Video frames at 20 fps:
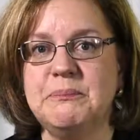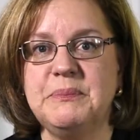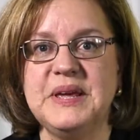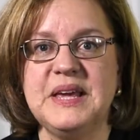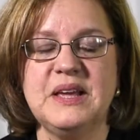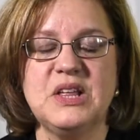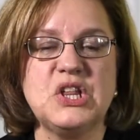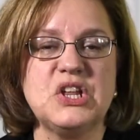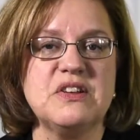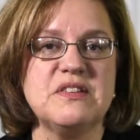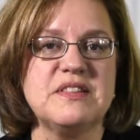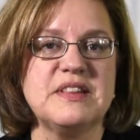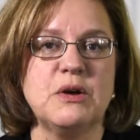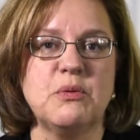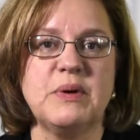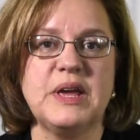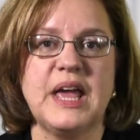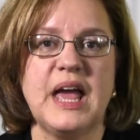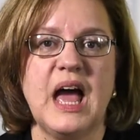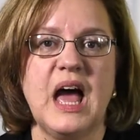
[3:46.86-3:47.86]
beaches that
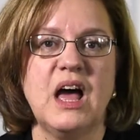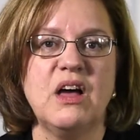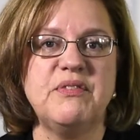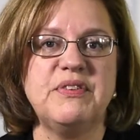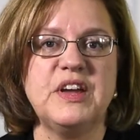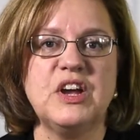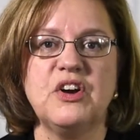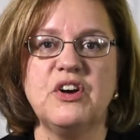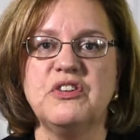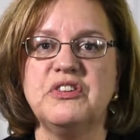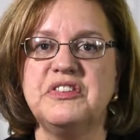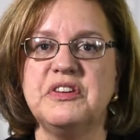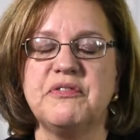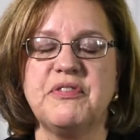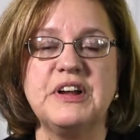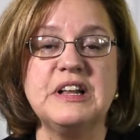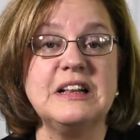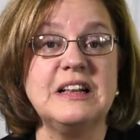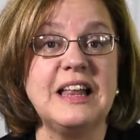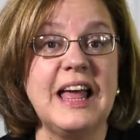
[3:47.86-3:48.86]
we have here,
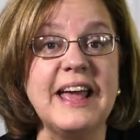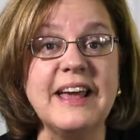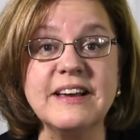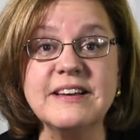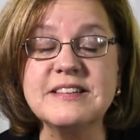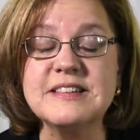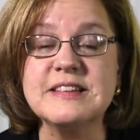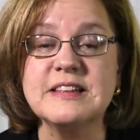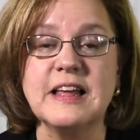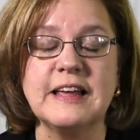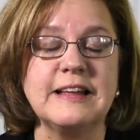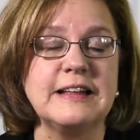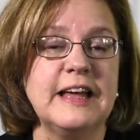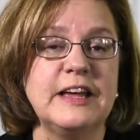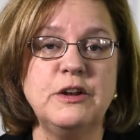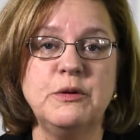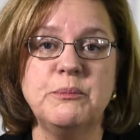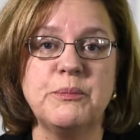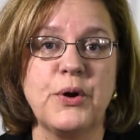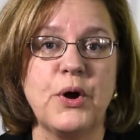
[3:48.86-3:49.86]
different lakes like
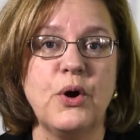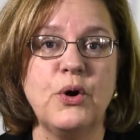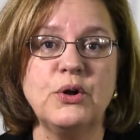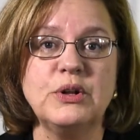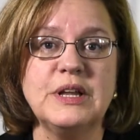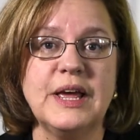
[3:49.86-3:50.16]
Edinburgh